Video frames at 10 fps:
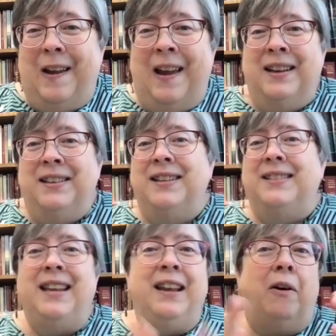and to
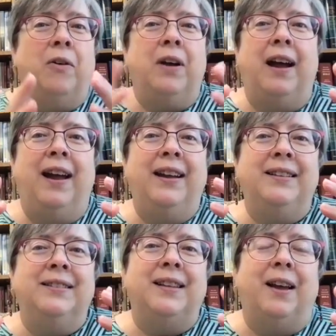see all
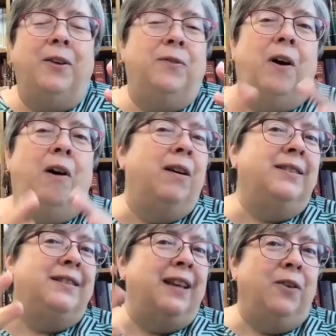kinds of
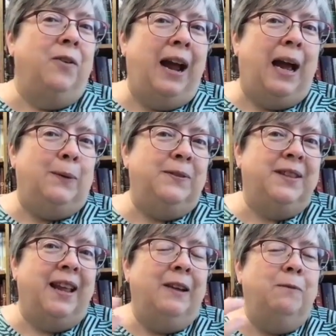arts and crafts
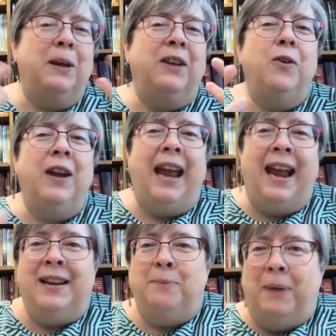that have been
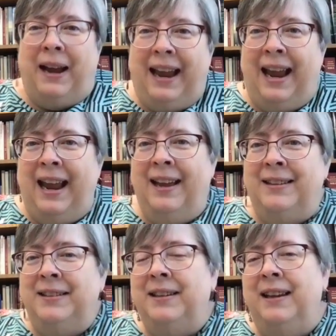created by
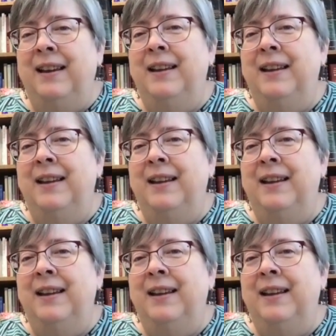hand.